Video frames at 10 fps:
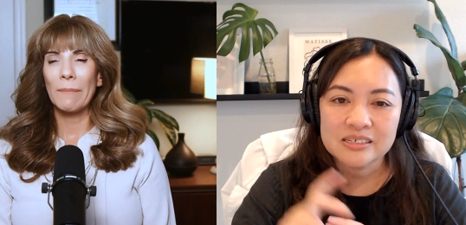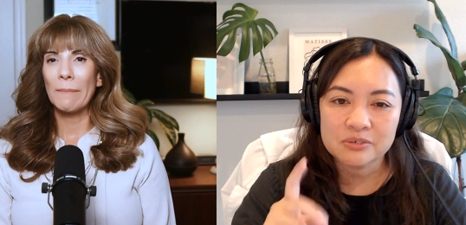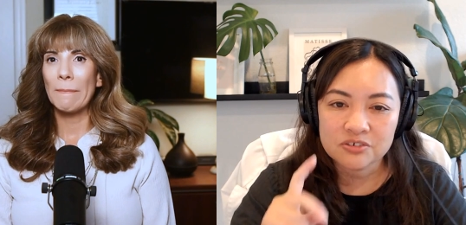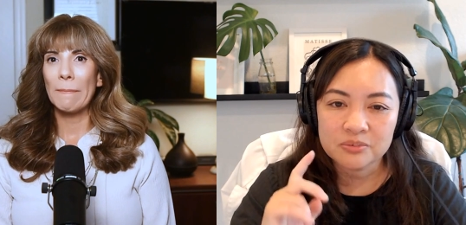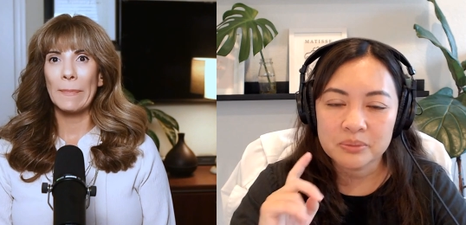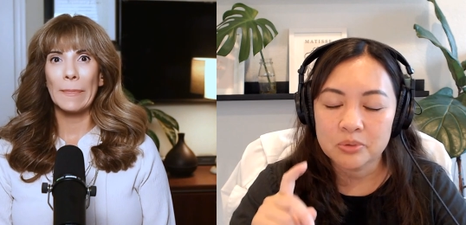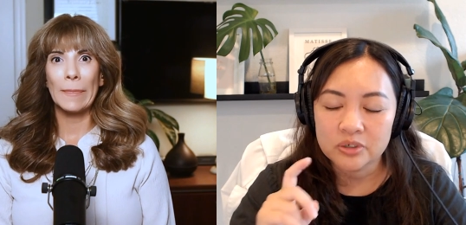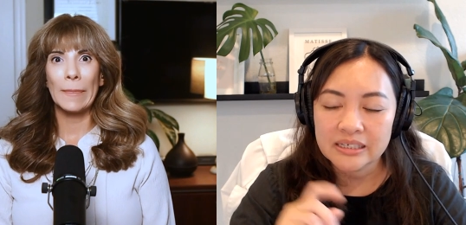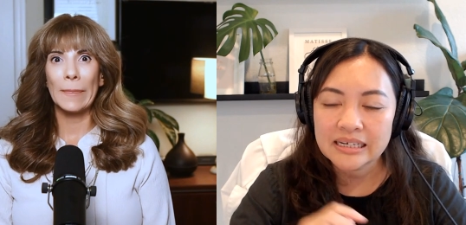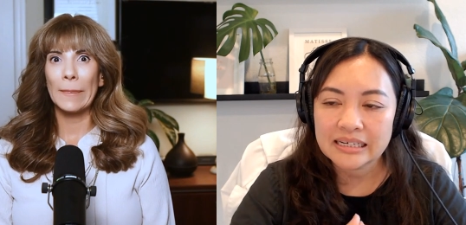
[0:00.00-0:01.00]
Speaker 1: It was for me
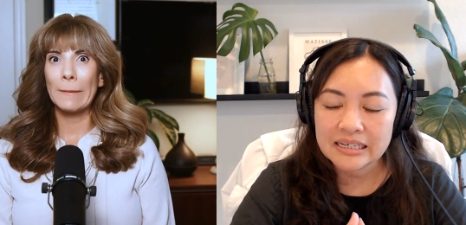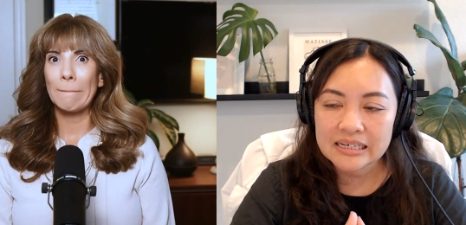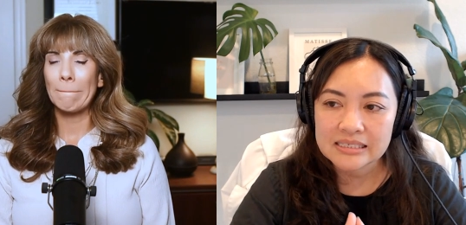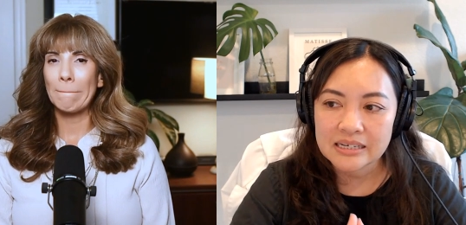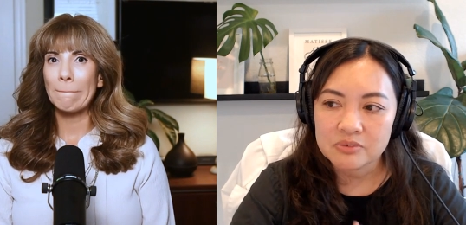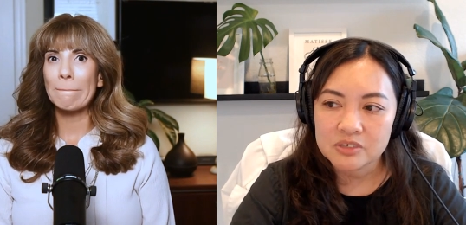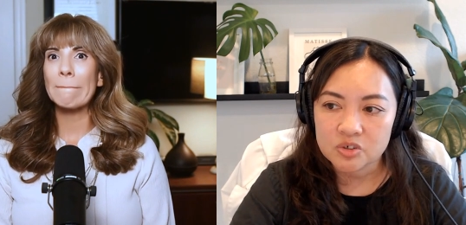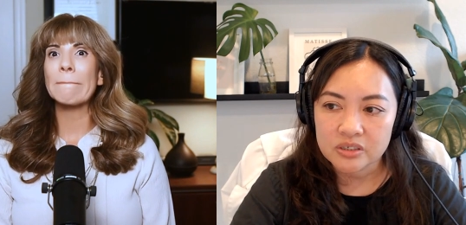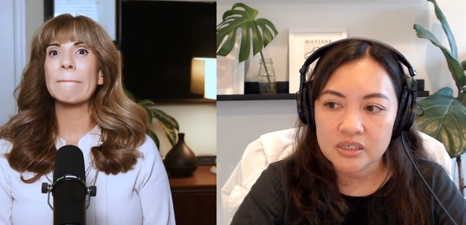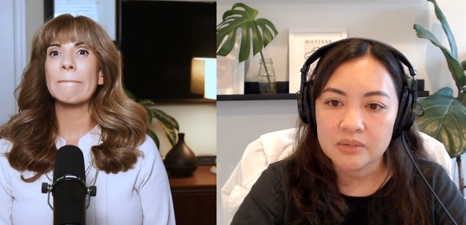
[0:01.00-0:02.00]
morning headaches. And I was
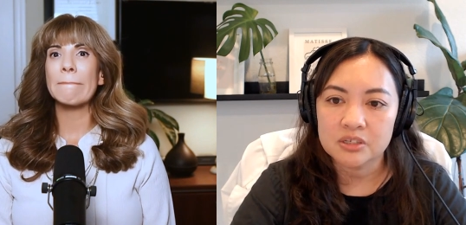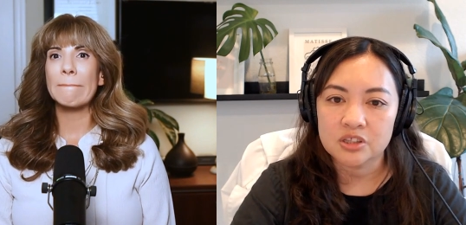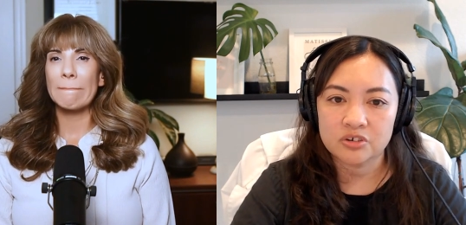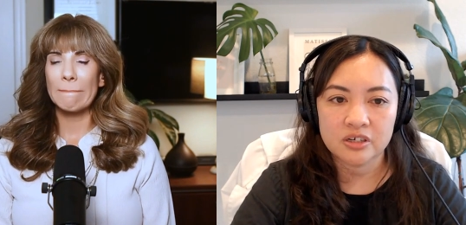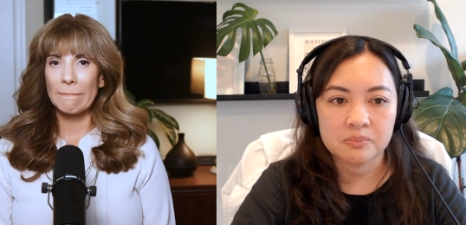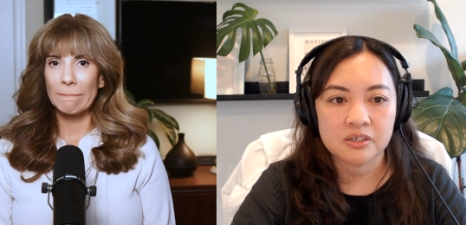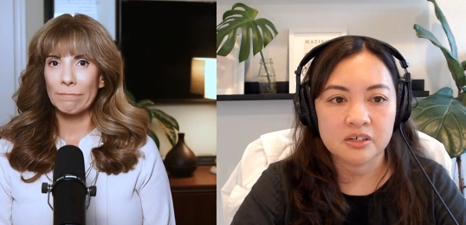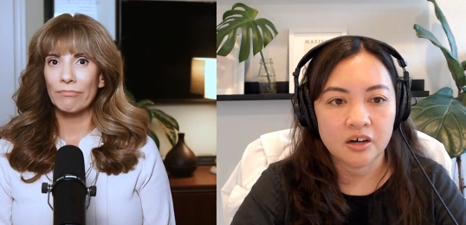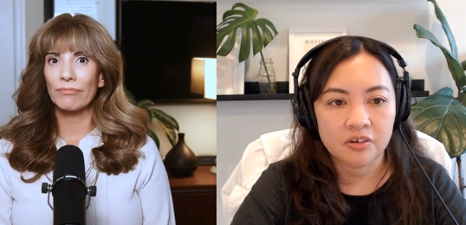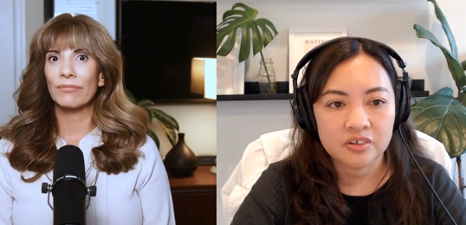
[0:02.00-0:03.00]
drinking up to three cups
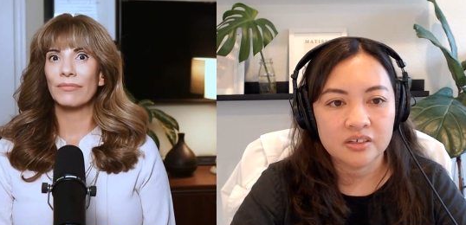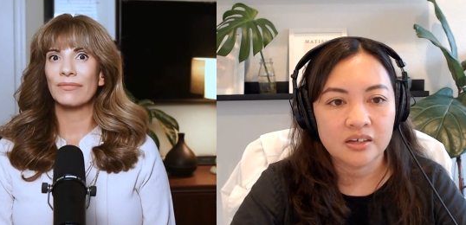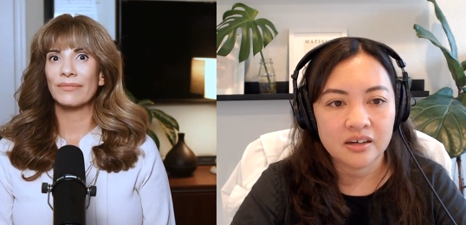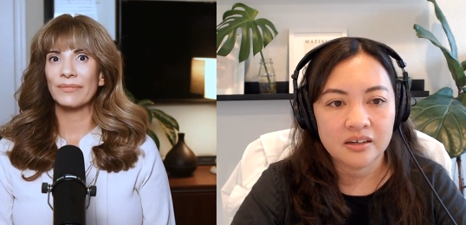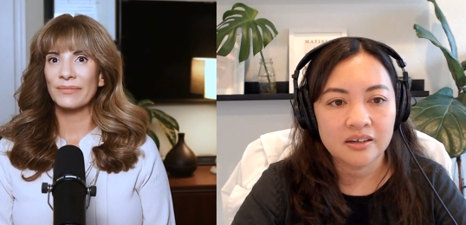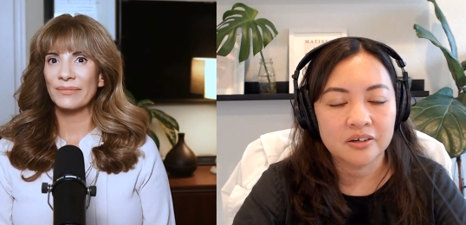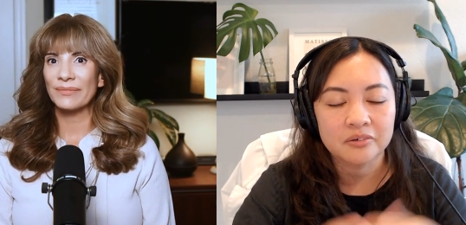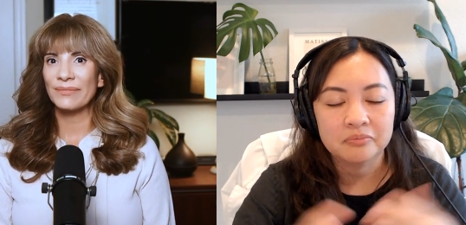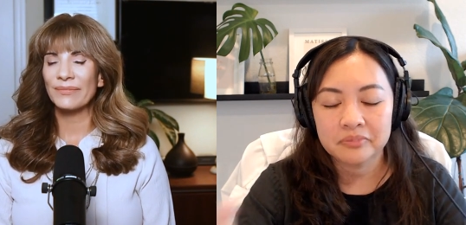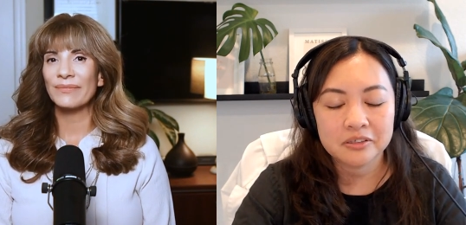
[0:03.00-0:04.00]
of coffee a day. You
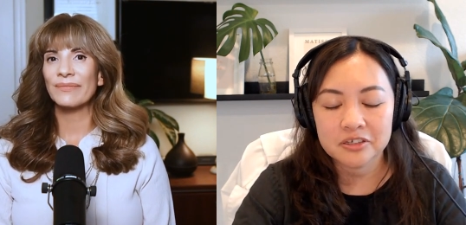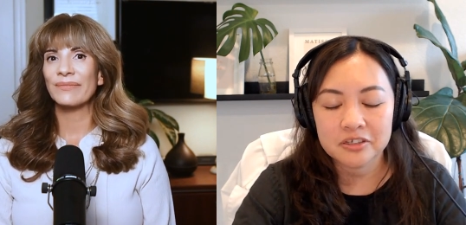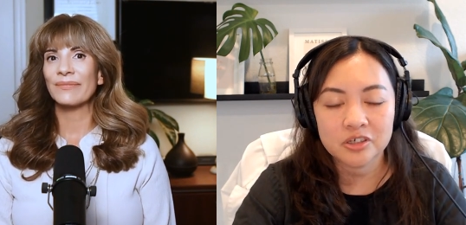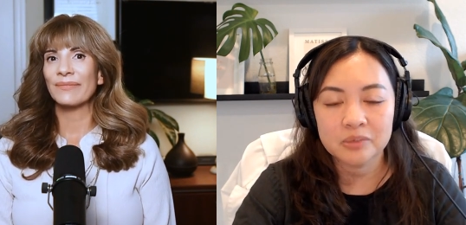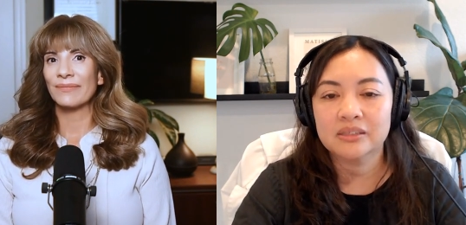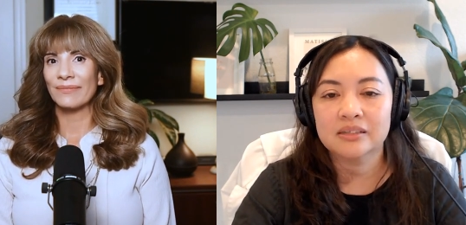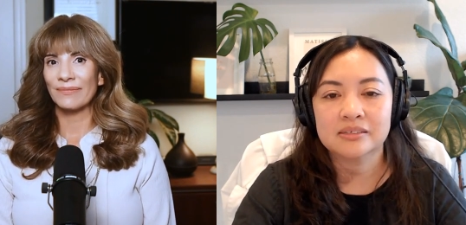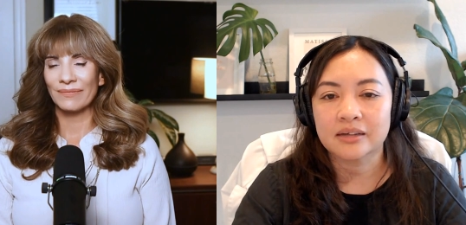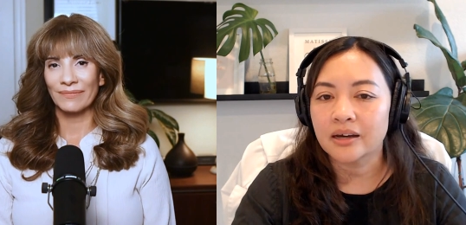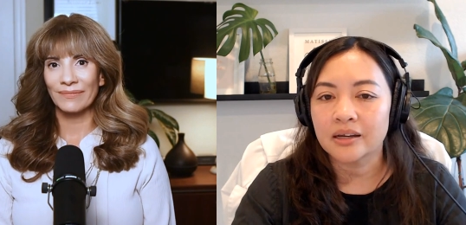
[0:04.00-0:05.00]
know, this should have been a
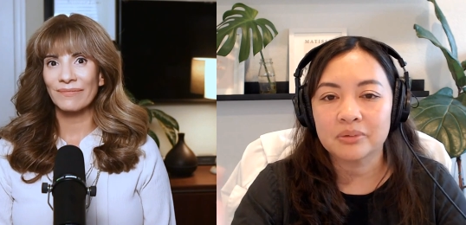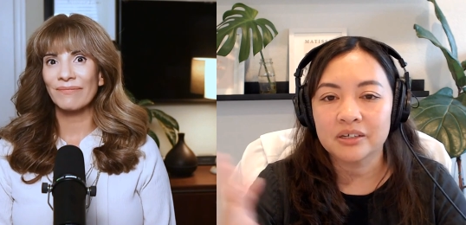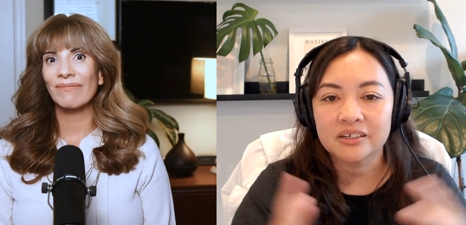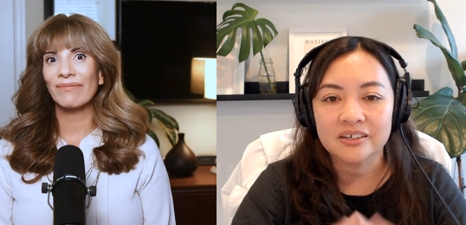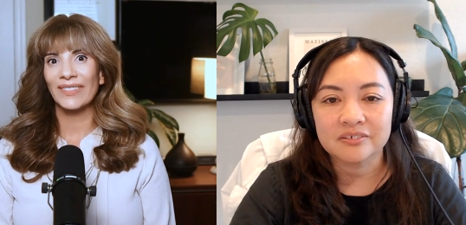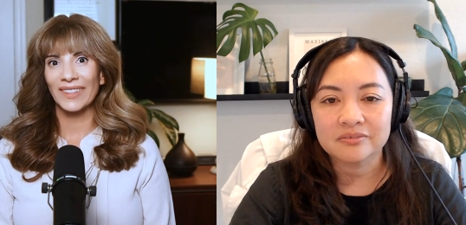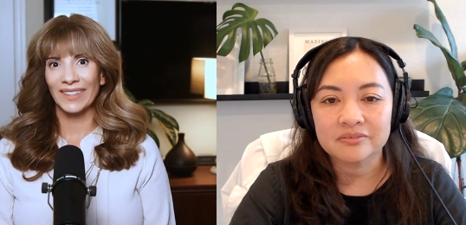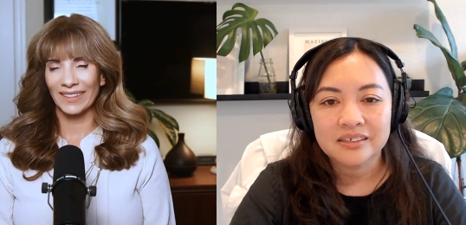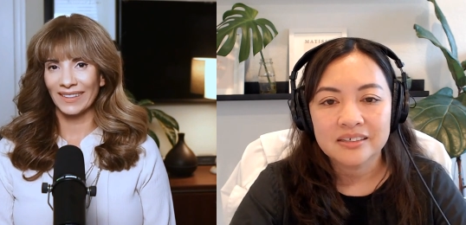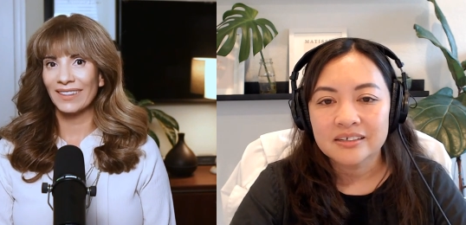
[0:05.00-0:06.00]
sign, but you know,
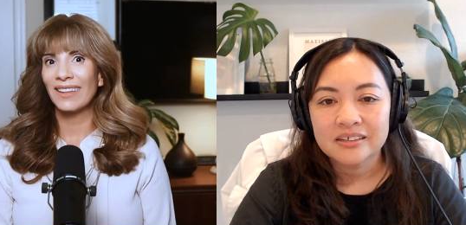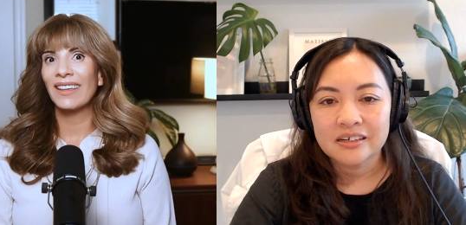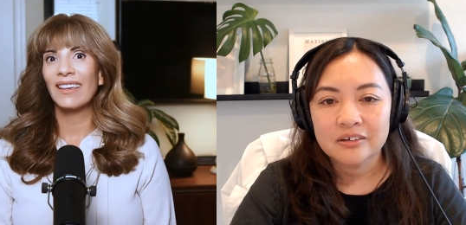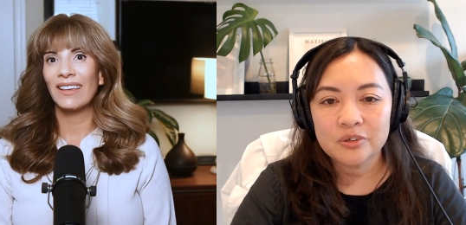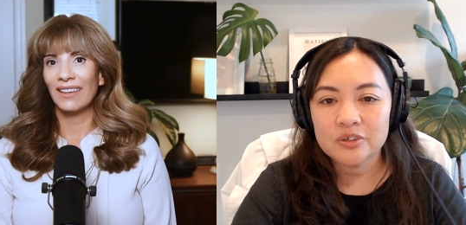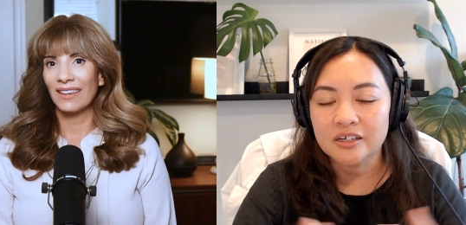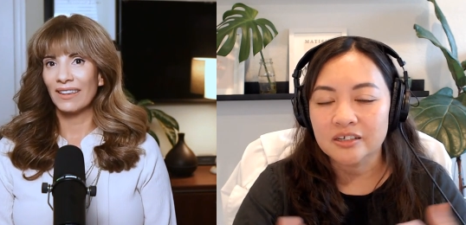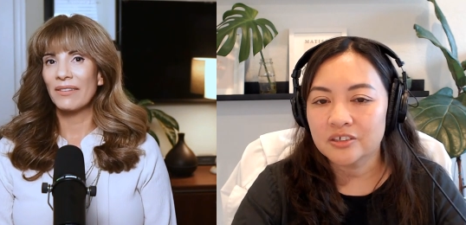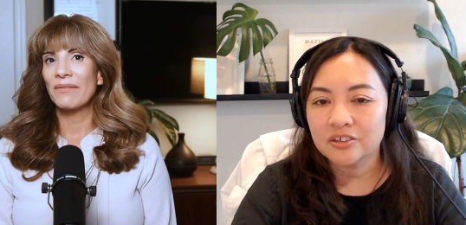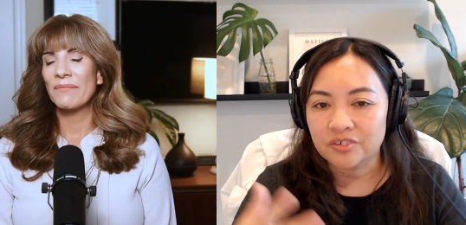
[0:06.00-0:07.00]
when you
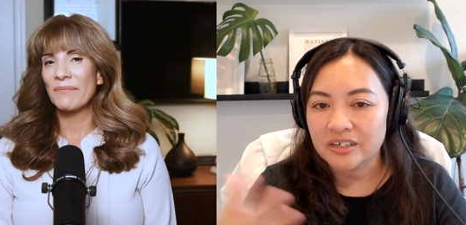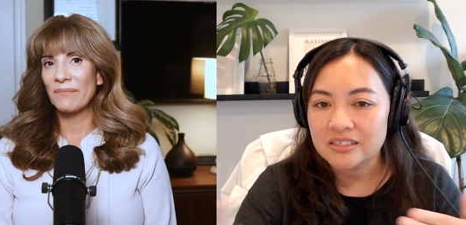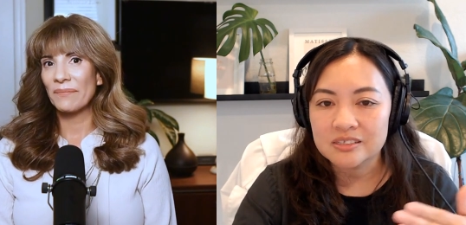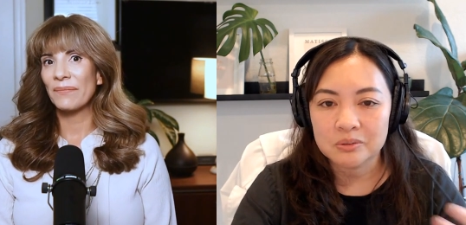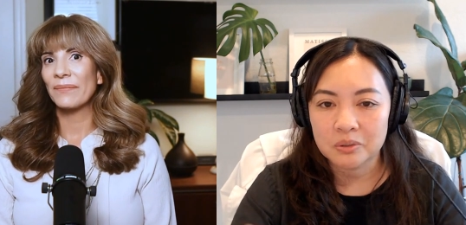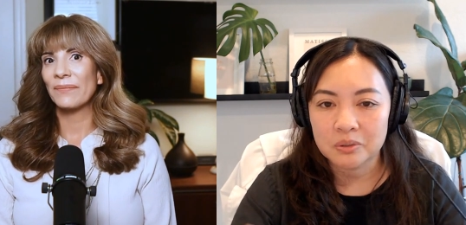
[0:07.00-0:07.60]
talk to your friends who are